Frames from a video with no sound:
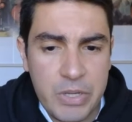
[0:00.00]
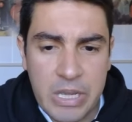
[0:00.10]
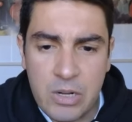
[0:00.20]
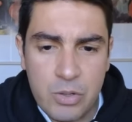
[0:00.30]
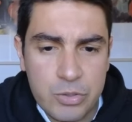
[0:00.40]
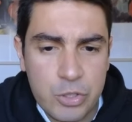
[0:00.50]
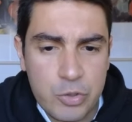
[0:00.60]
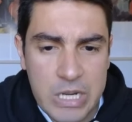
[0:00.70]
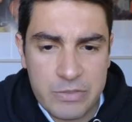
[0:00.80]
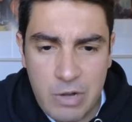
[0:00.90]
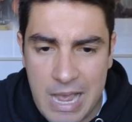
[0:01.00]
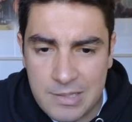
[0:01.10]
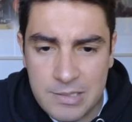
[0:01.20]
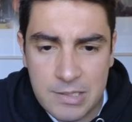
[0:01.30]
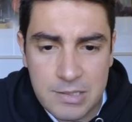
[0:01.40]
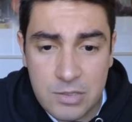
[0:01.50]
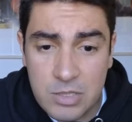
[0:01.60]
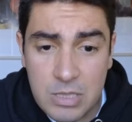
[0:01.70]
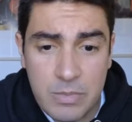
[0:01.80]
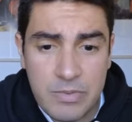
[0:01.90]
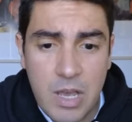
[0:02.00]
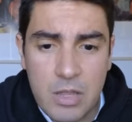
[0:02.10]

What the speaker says: you can also transfer assets to some of the